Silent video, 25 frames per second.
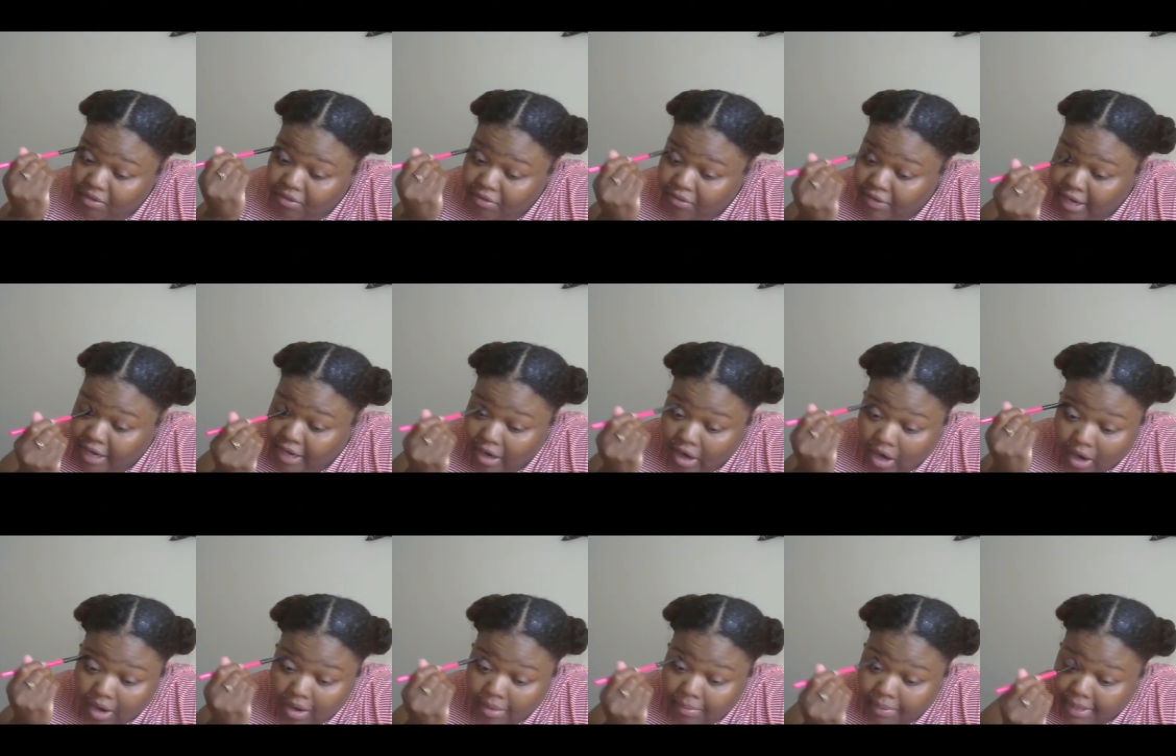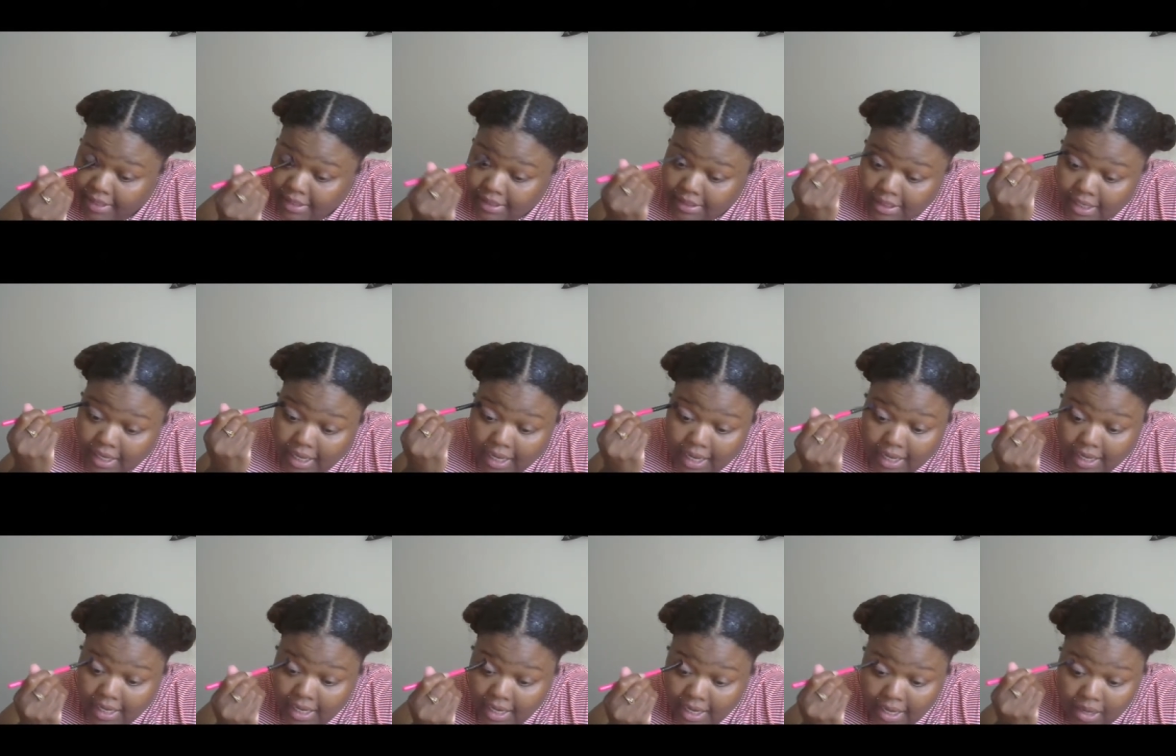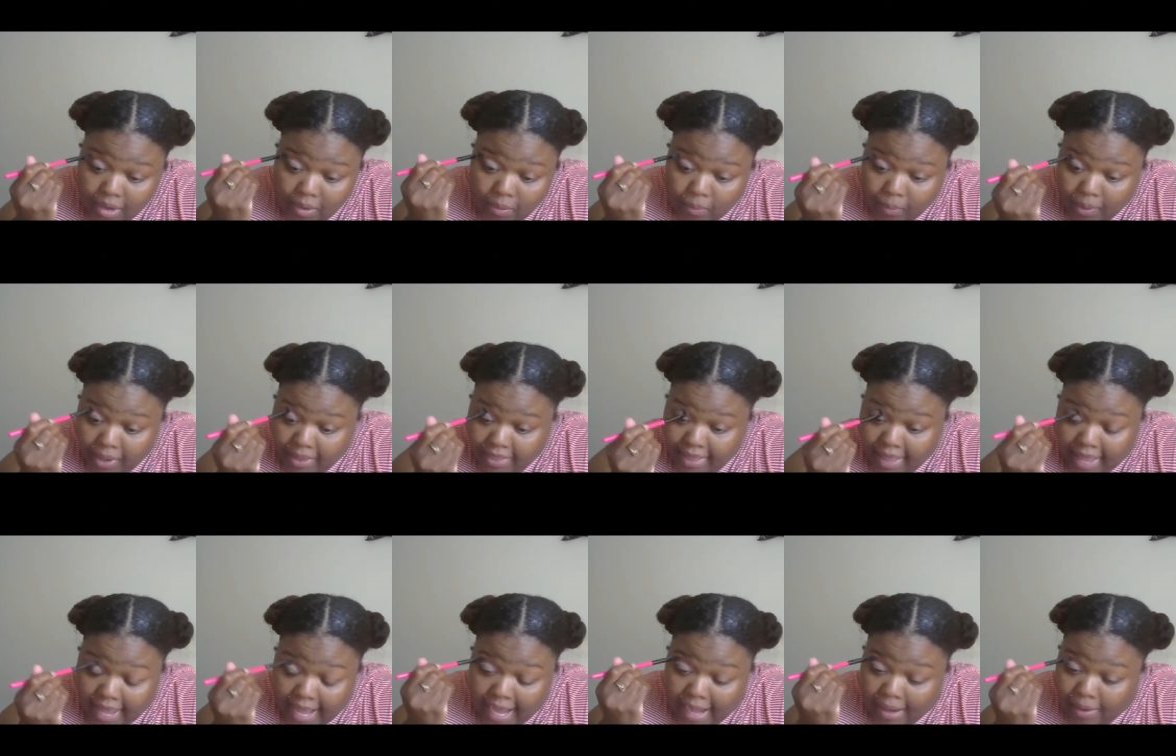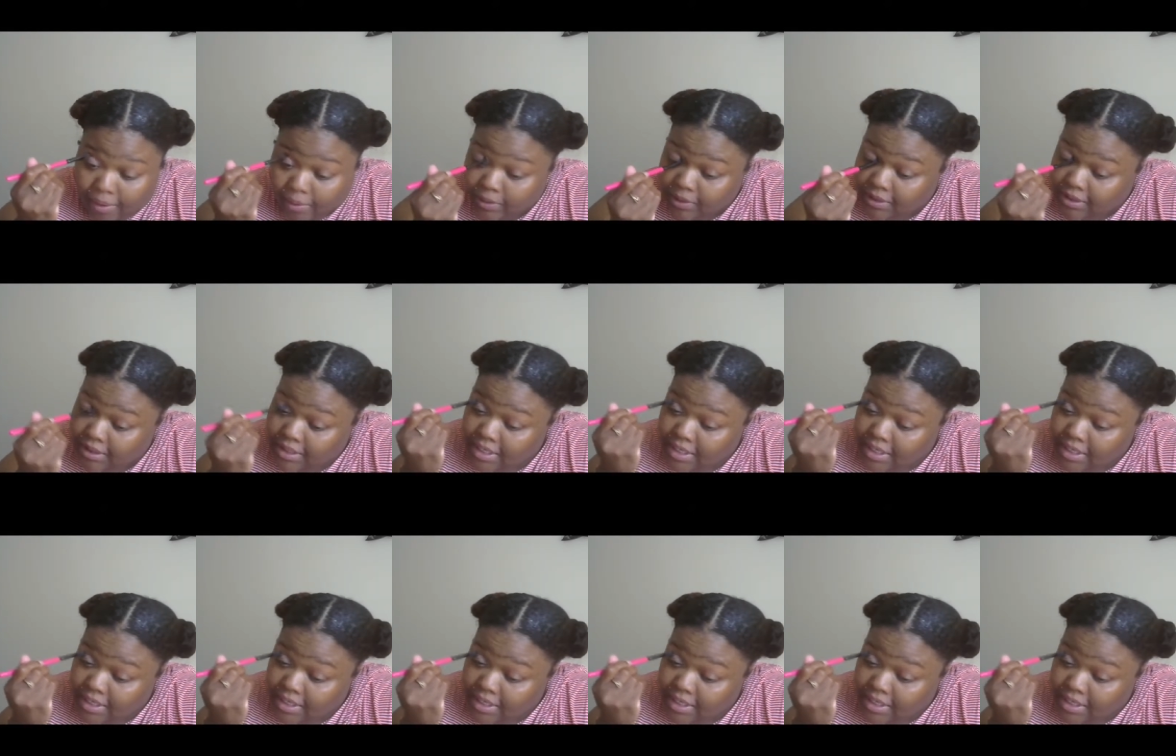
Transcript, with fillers: fare on my skin without